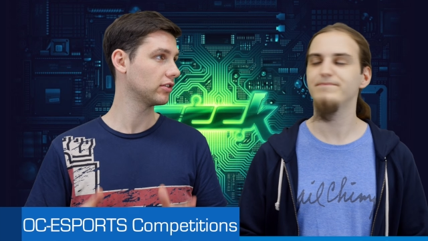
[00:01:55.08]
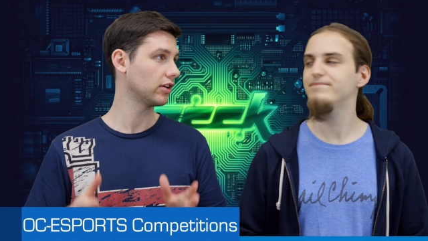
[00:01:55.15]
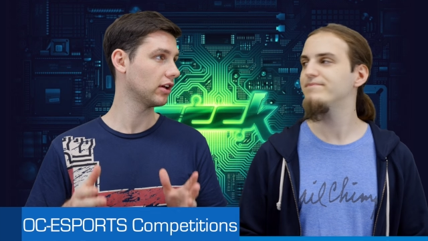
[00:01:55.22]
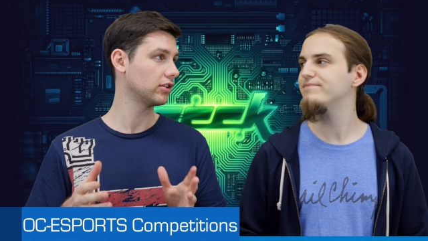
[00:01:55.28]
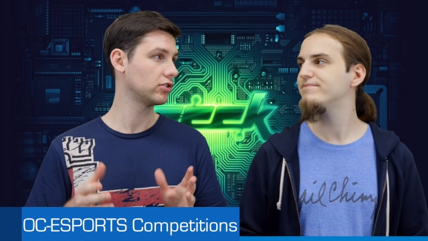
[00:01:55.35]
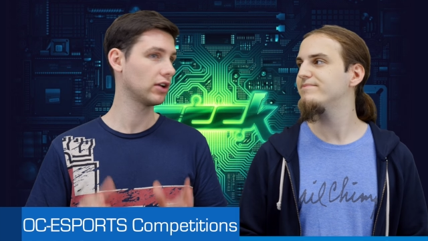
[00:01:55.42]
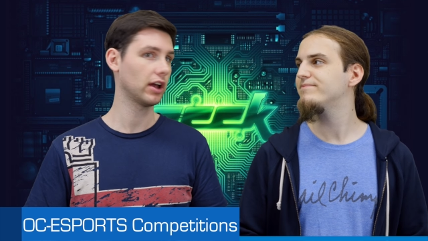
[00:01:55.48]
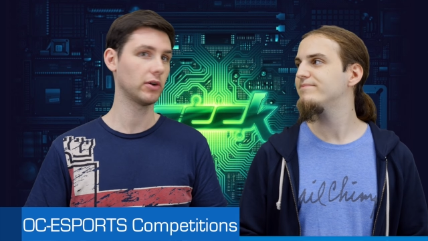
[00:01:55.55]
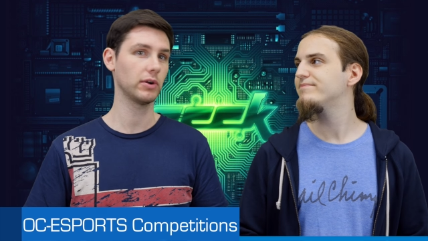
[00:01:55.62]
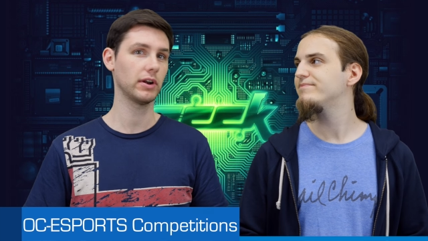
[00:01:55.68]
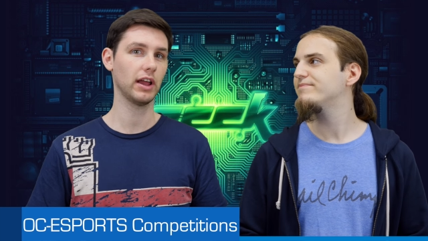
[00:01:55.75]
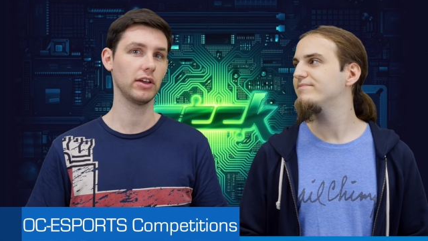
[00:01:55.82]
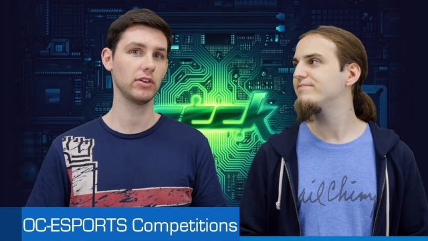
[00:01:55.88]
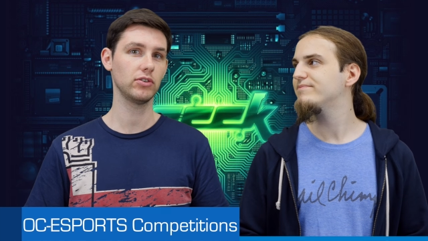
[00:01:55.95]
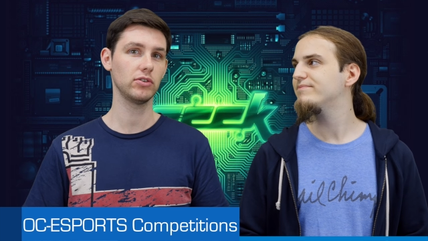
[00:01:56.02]
Speaker 1: together with
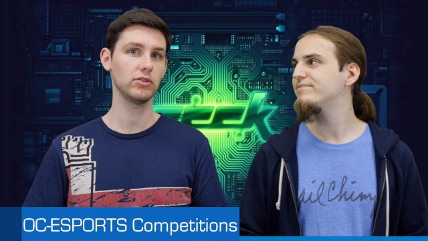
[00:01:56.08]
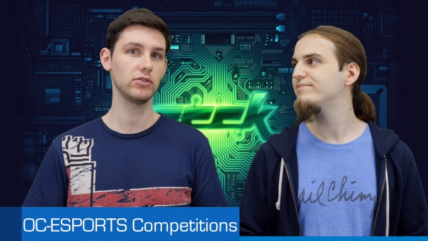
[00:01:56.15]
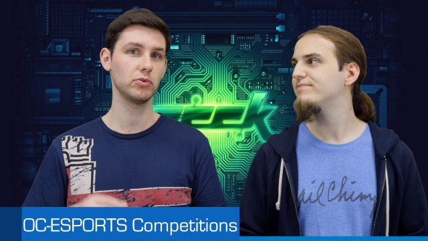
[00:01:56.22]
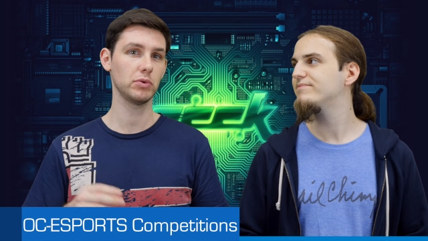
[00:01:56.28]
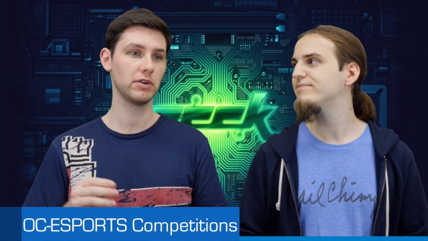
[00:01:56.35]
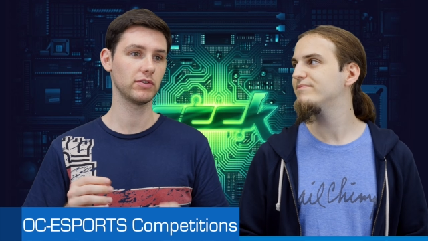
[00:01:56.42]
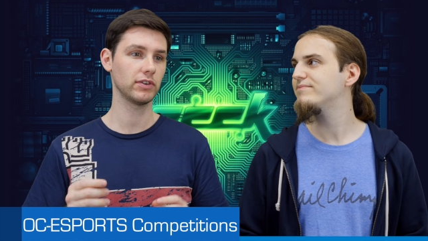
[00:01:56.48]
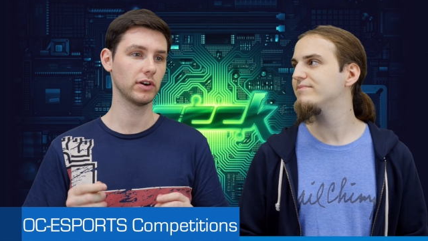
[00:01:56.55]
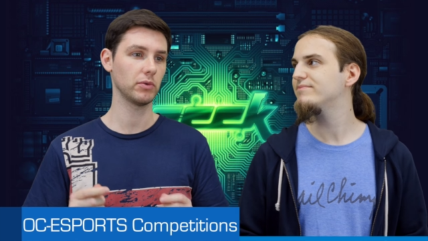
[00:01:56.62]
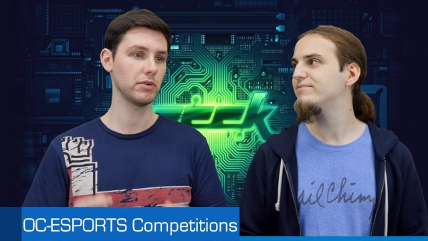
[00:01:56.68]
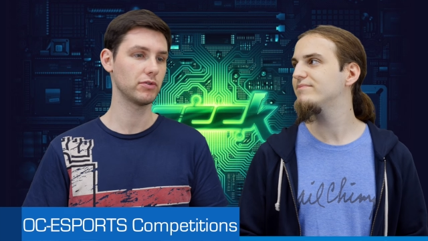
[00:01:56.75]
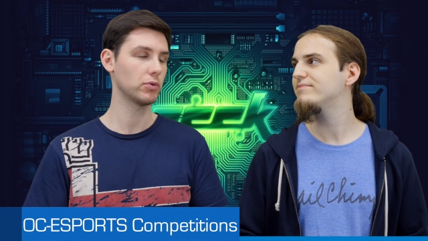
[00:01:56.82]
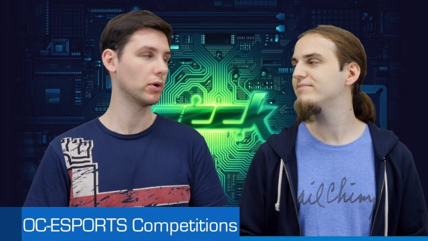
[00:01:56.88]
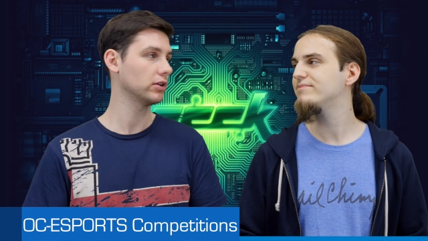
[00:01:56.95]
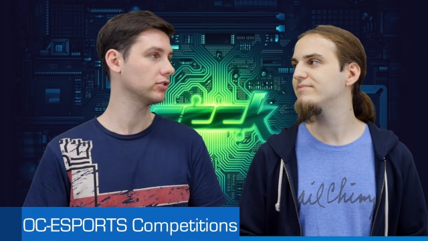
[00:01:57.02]
ASUS, we've
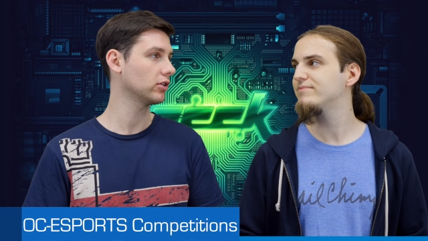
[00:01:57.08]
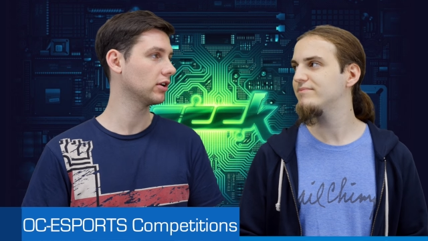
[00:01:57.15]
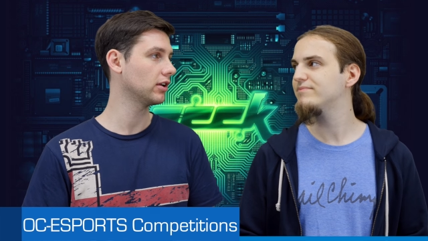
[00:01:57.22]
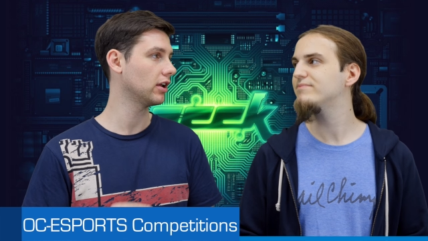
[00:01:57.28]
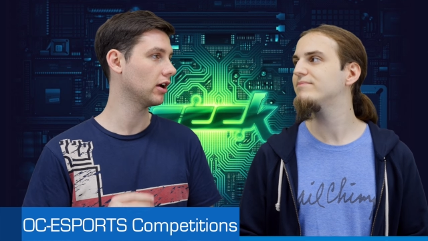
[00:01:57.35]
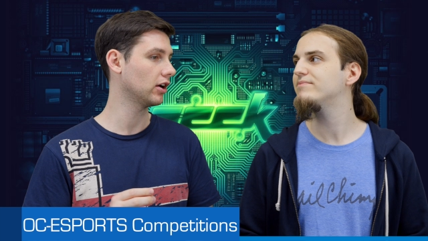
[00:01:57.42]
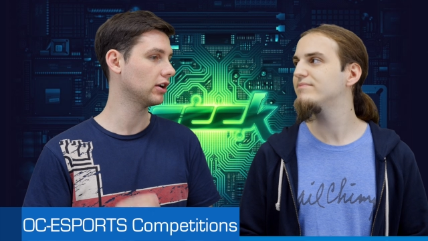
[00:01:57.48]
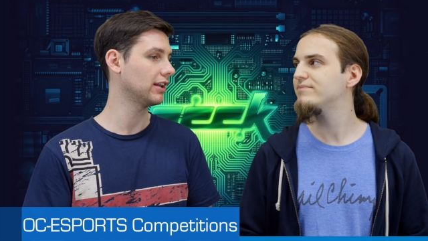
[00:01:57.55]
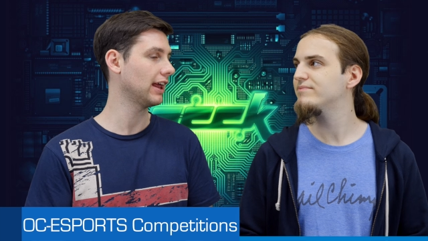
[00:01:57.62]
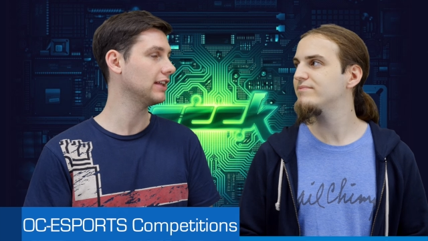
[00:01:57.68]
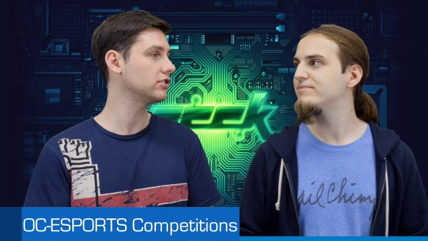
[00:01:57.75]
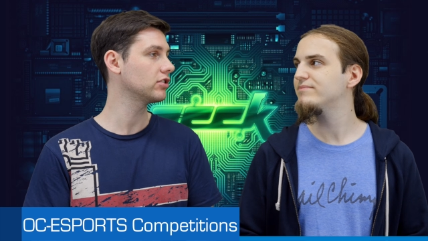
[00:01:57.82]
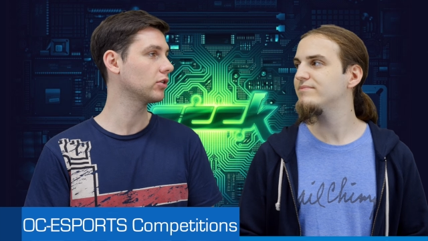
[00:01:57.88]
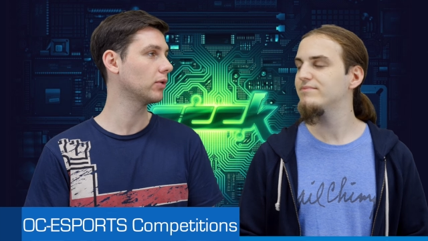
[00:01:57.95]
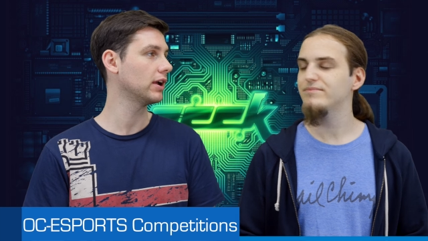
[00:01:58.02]
worked on an
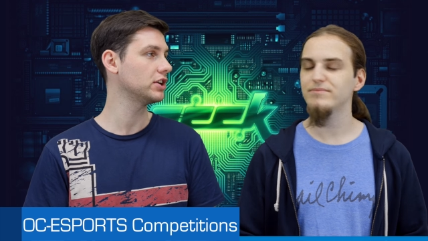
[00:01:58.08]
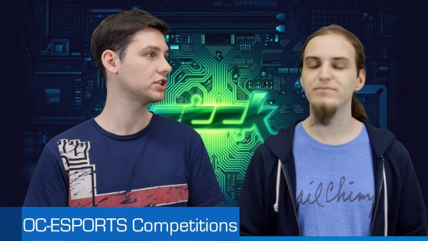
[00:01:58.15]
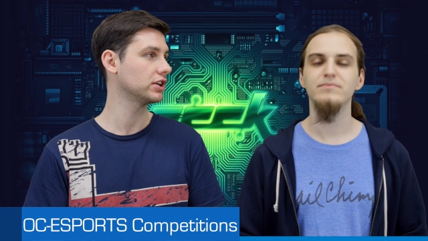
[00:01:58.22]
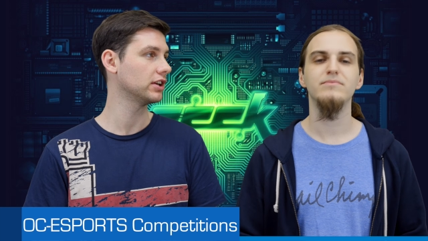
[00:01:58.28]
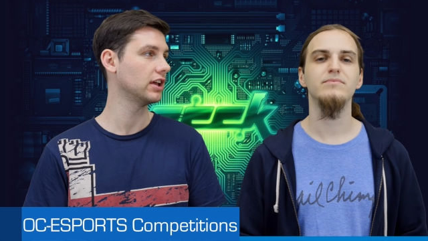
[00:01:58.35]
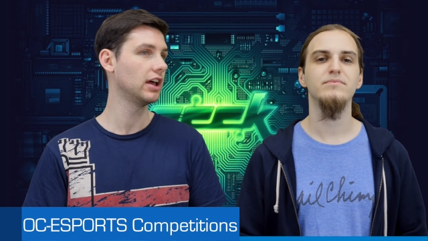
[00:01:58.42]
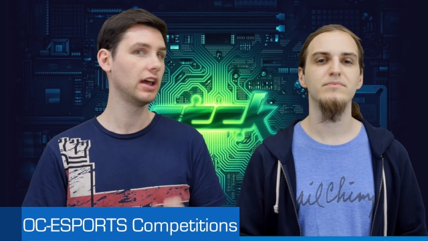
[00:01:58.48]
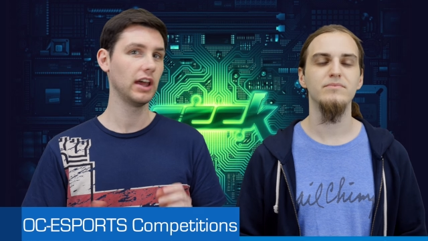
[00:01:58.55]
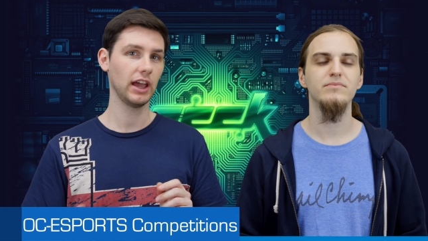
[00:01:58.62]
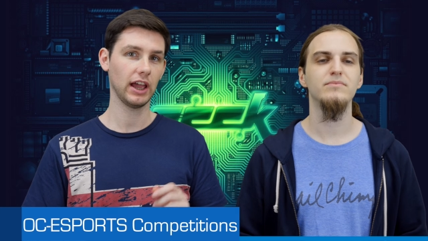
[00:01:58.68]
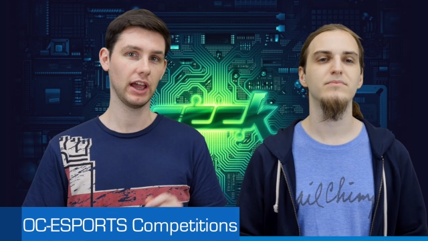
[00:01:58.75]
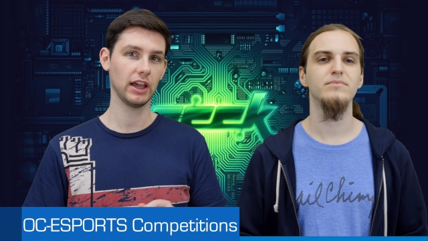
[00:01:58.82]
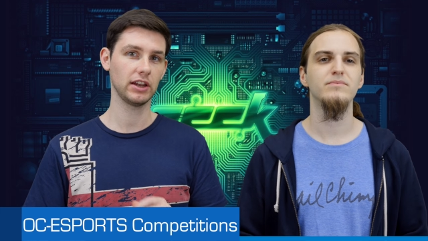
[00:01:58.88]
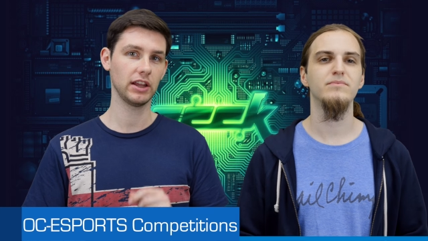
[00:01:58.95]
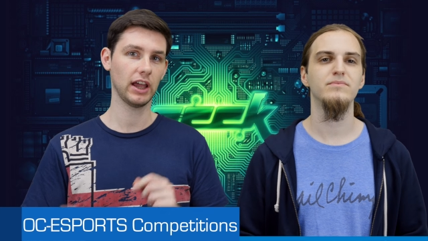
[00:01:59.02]
integration
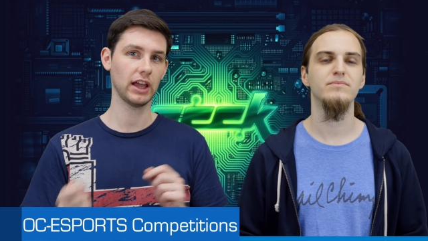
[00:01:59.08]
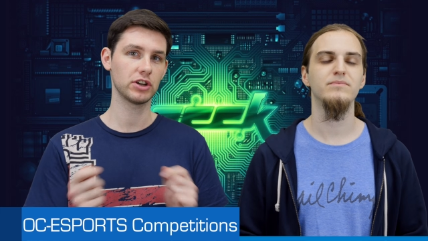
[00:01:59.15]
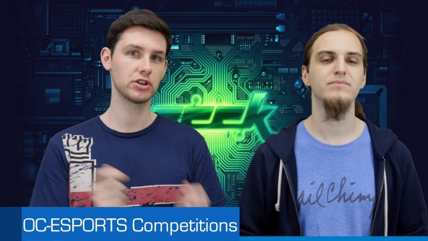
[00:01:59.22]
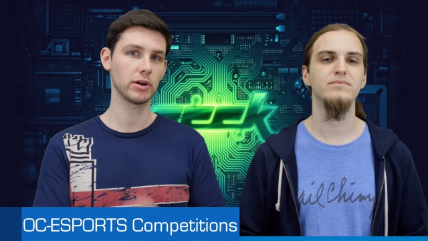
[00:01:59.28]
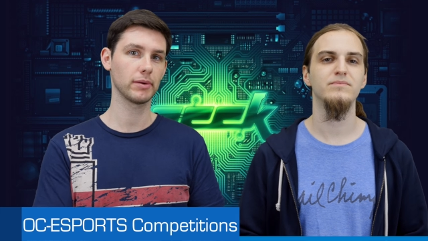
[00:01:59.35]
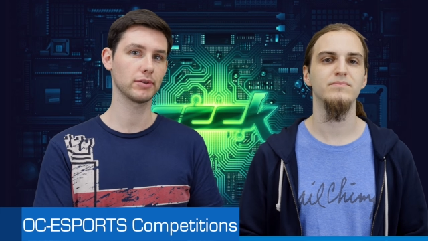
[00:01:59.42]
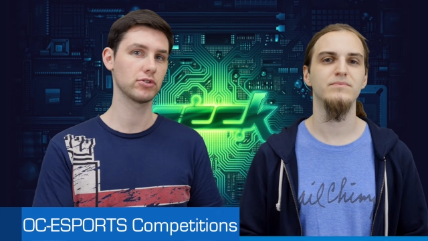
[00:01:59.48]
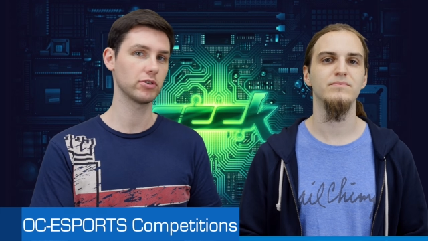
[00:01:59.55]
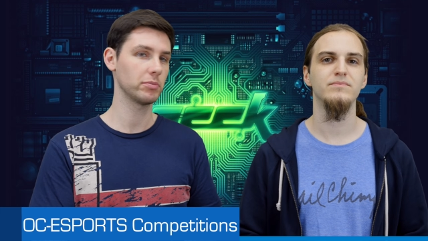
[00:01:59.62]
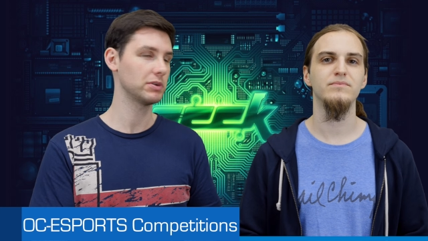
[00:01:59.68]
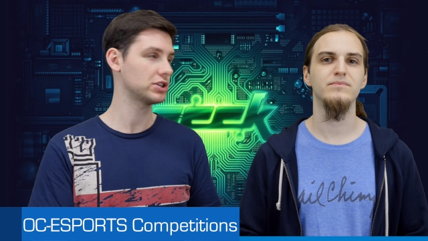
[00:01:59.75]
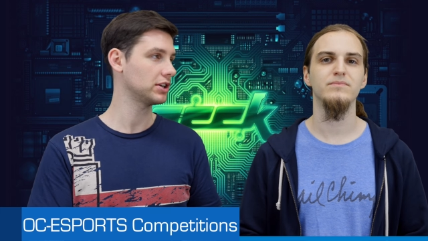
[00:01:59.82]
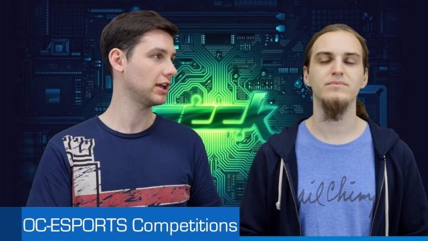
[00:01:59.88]
in the HWBOT submission